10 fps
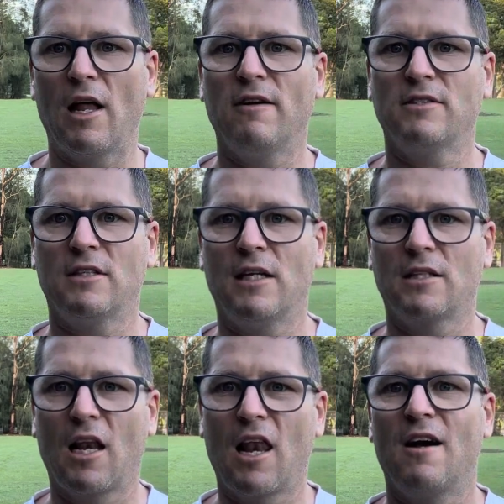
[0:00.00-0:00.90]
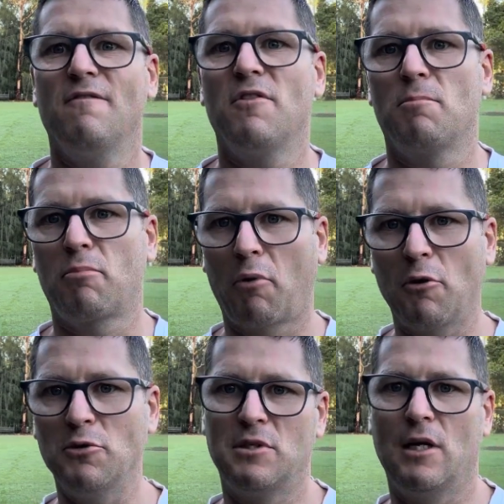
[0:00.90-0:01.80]
Start to love the
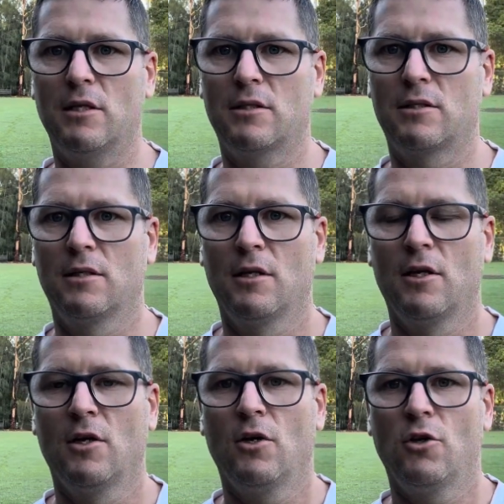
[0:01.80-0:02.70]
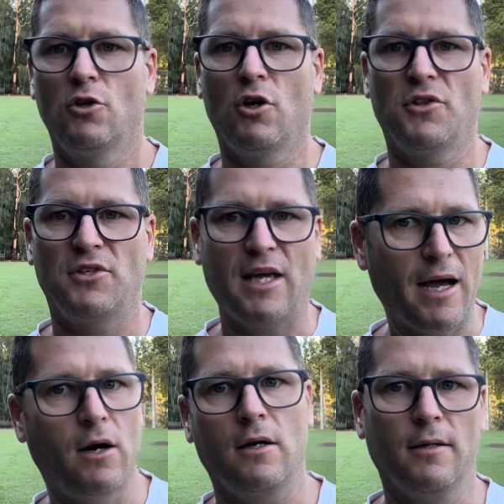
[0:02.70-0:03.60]
process, not the
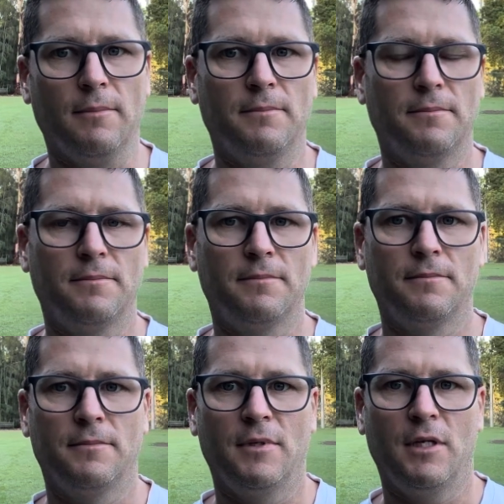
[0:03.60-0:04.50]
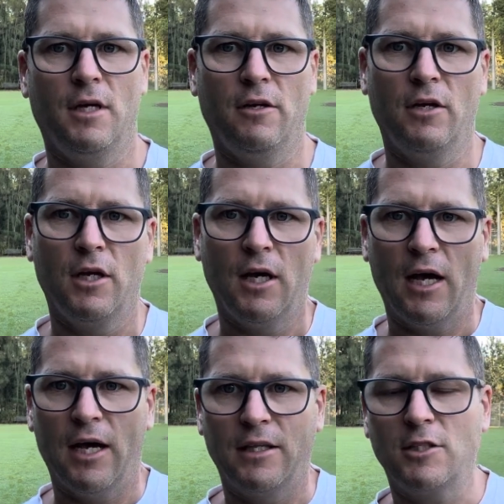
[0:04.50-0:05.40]
outcome. And
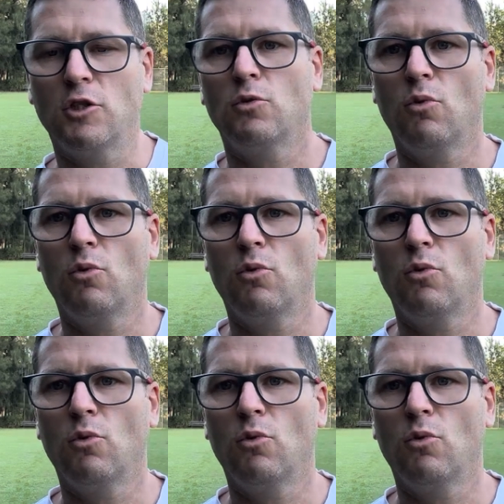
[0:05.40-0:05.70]
this is